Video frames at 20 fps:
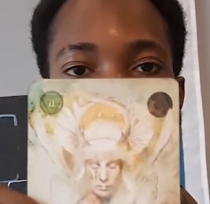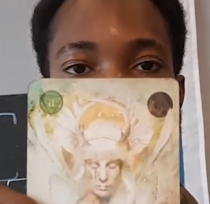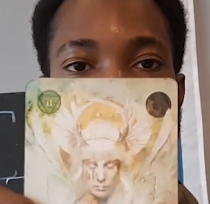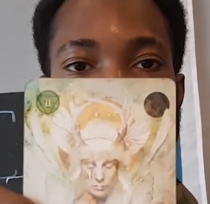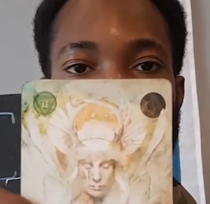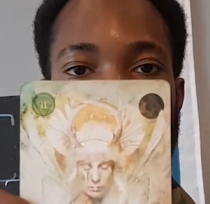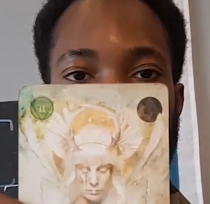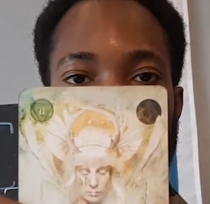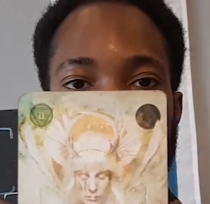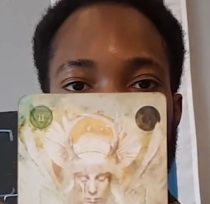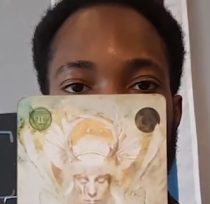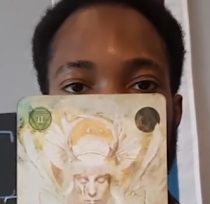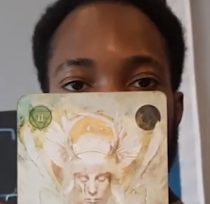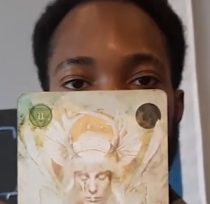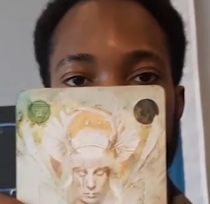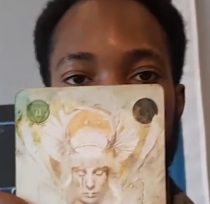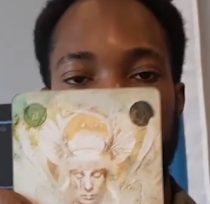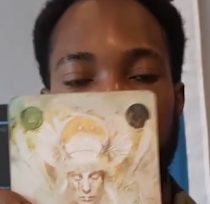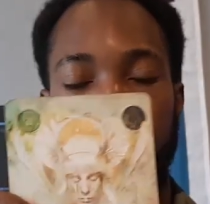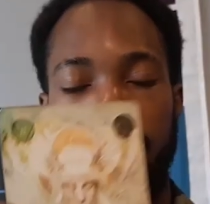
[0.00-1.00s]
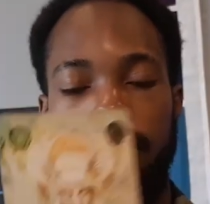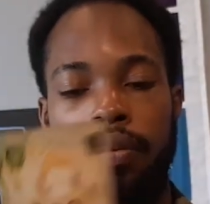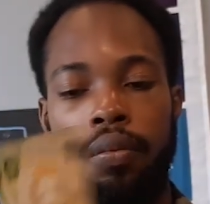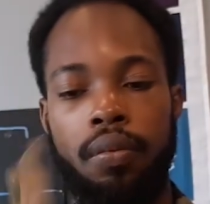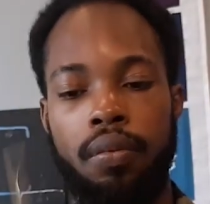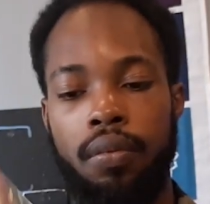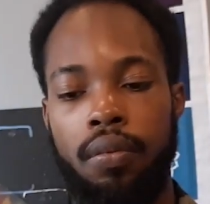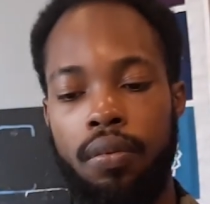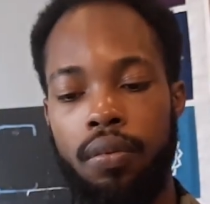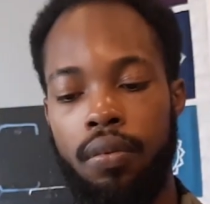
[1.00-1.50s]

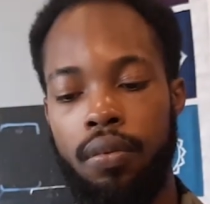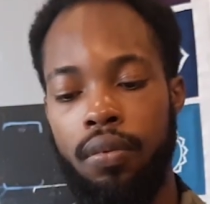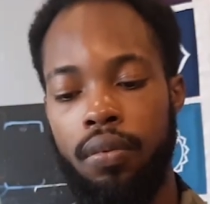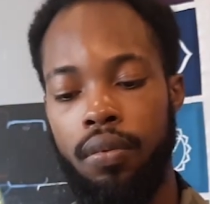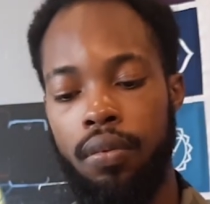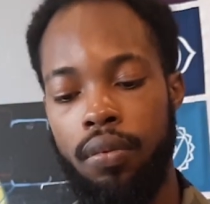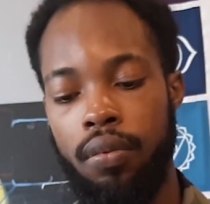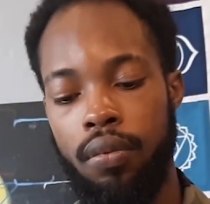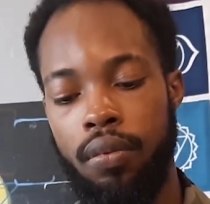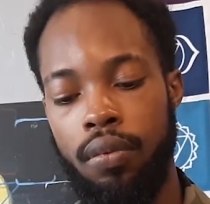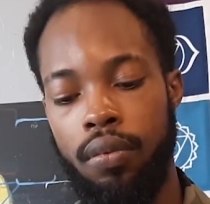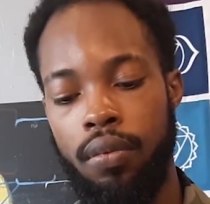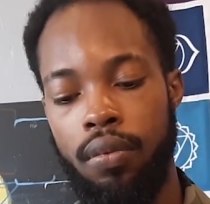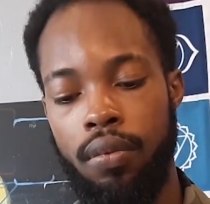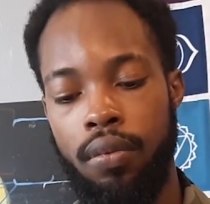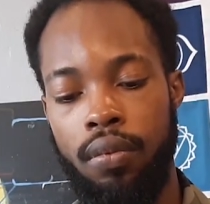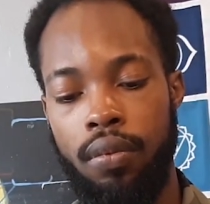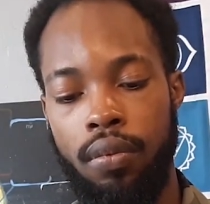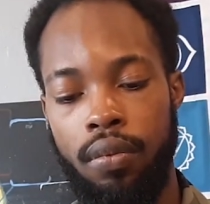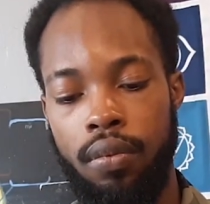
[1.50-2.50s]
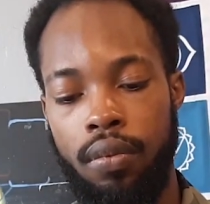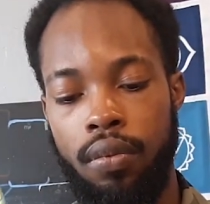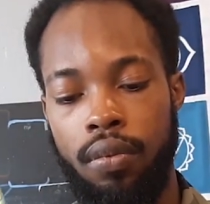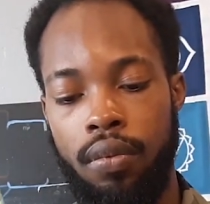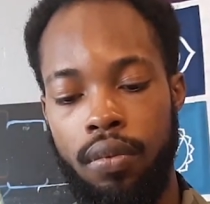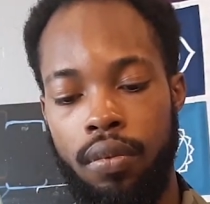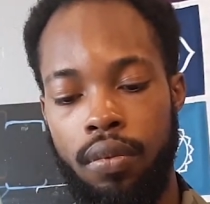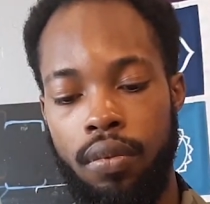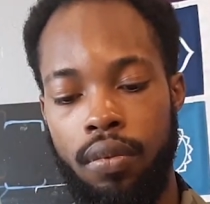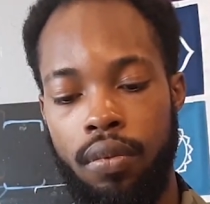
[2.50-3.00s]

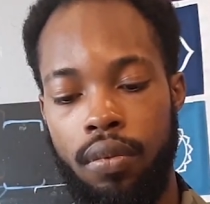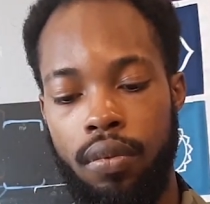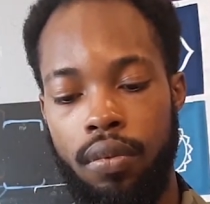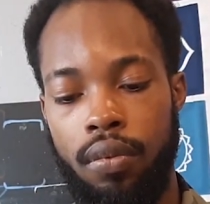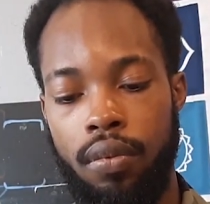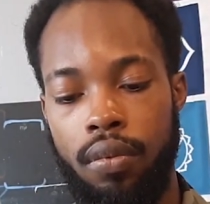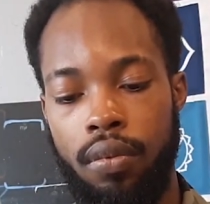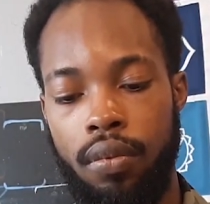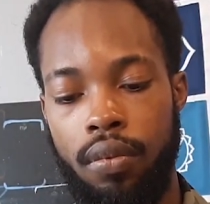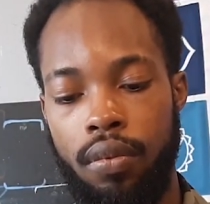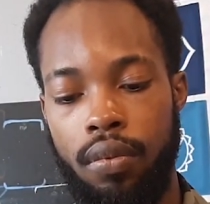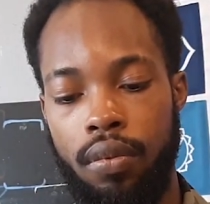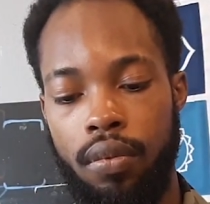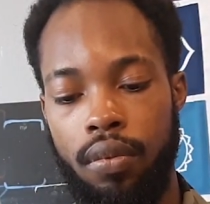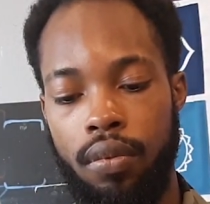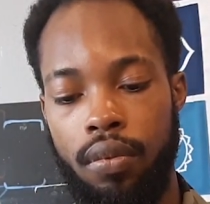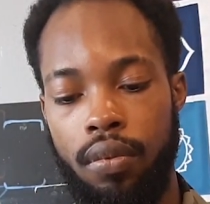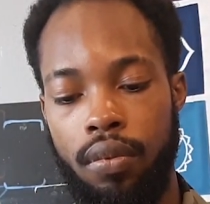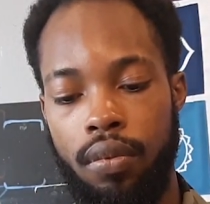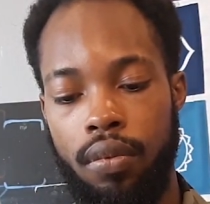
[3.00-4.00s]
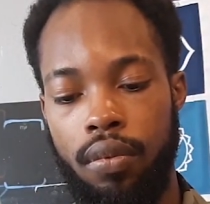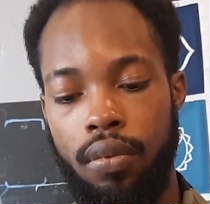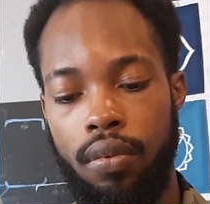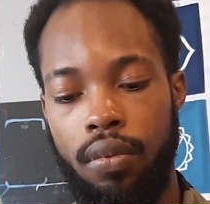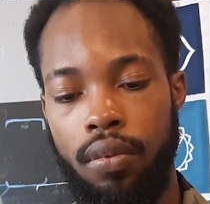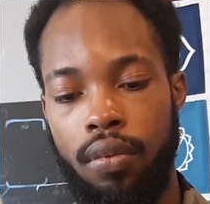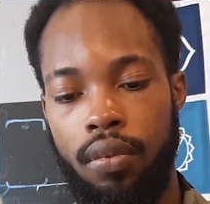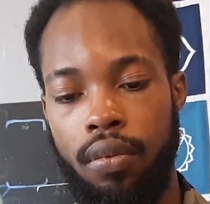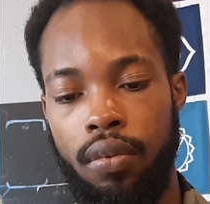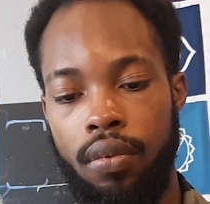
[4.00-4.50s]

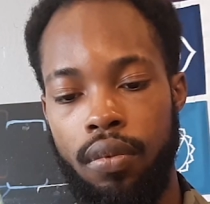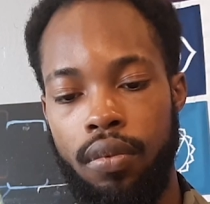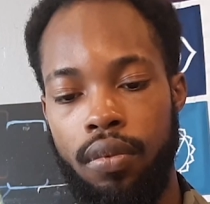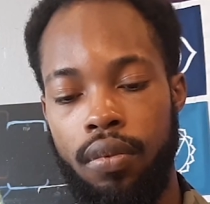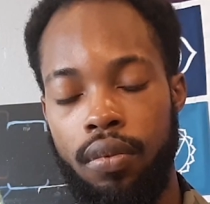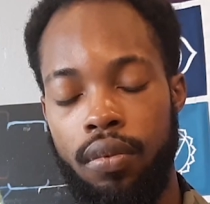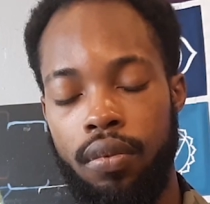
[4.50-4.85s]
Nobody speaks.